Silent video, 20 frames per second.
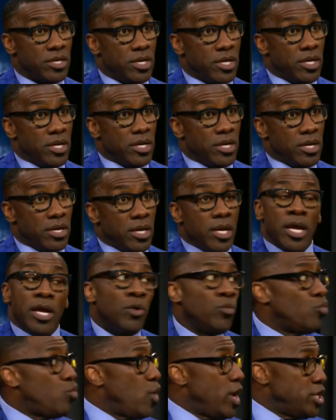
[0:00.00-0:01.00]

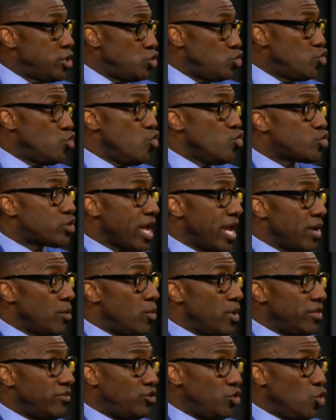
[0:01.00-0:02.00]
When you
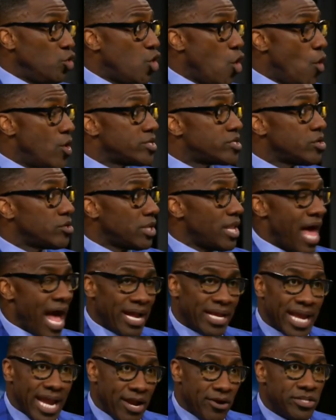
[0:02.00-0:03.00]
go into the, I
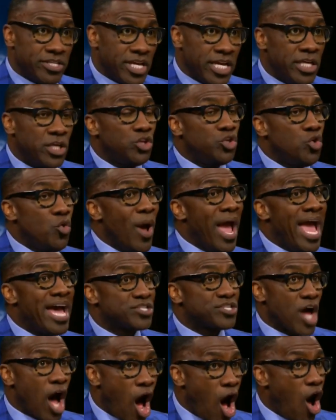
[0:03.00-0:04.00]
guarantee you
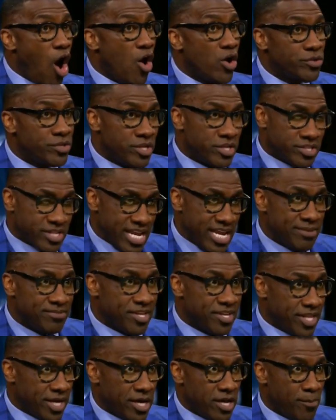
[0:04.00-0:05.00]
ask all the teams that
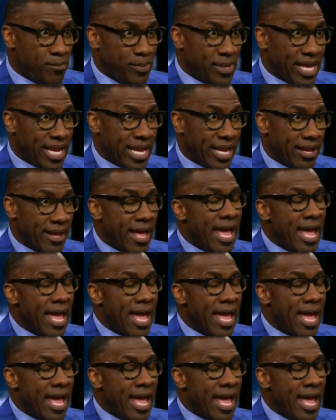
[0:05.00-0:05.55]
they're gonna play,